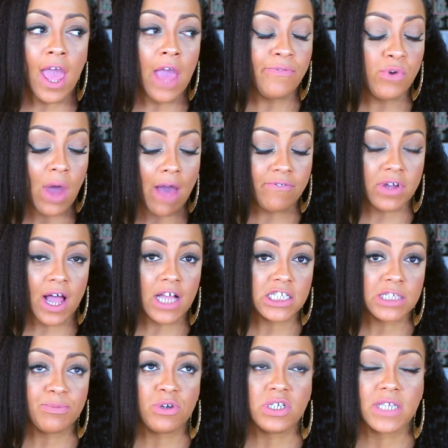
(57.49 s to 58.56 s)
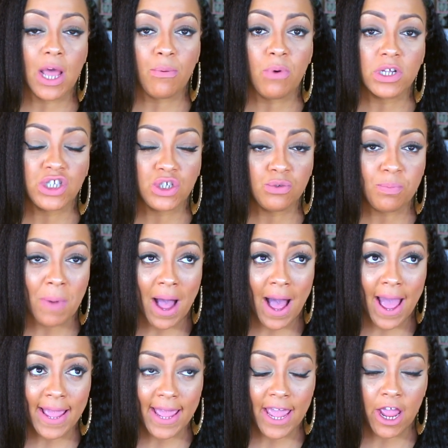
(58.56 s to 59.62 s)
If you have customers that want to
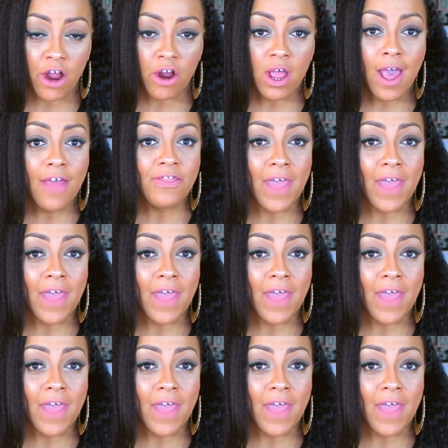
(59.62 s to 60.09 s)
buy hair,